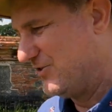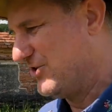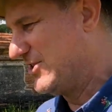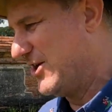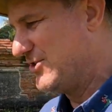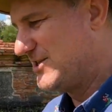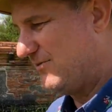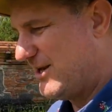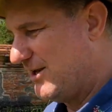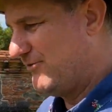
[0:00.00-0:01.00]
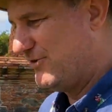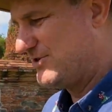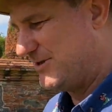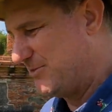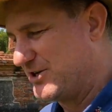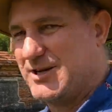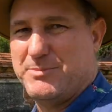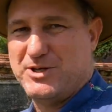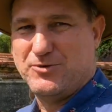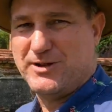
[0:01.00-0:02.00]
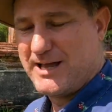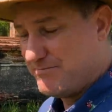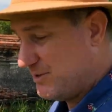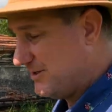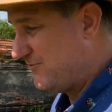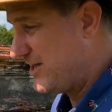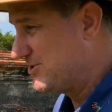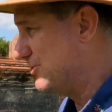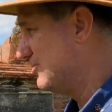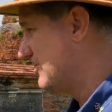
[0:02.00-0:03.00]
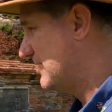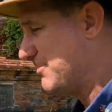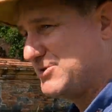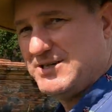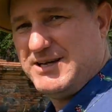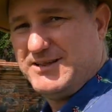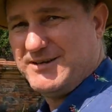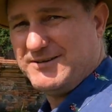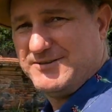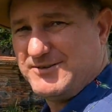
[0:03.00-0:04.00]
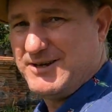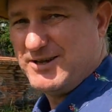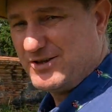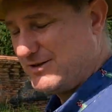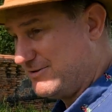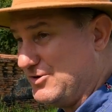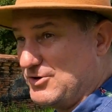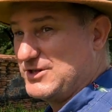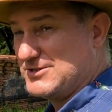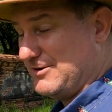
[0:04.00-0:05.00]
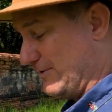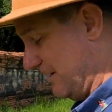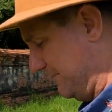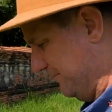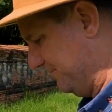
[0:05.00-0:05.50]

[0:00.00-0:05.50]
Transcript: skulls of the elephants, I'm not going to be doing that. But if that's your cup of tea, then knock yourself out.